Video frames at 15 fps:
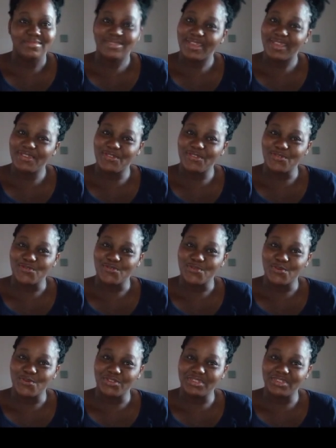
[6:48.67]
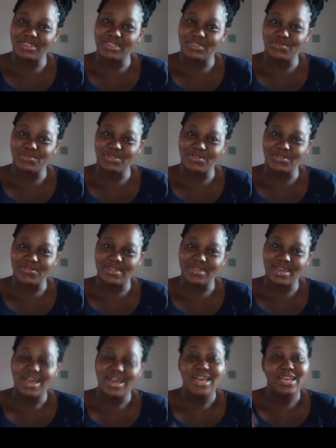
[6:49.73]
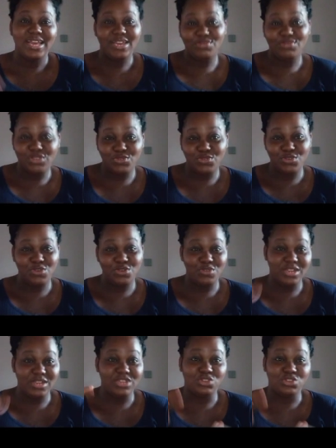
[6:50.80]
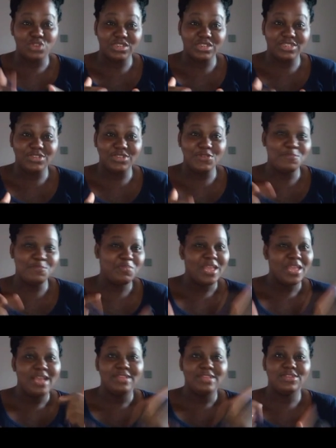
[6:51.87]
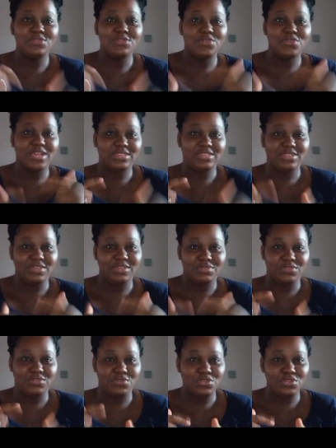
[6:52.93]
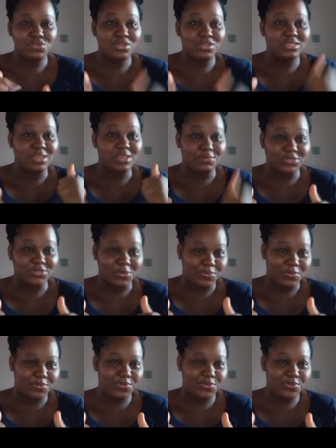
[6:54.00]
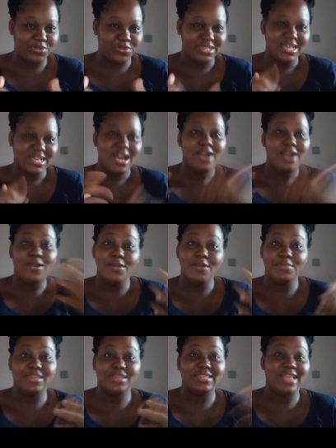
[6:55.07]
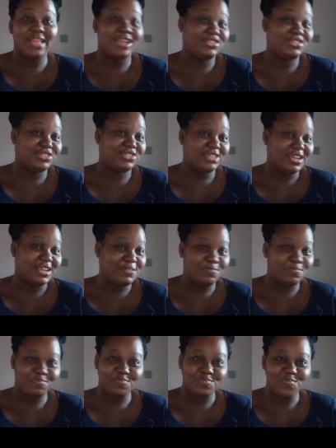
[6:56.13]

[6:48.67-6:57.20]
Thank you for watching this video. If this video really interests you, don't forget to give this video a thumbs up, comment, like, share,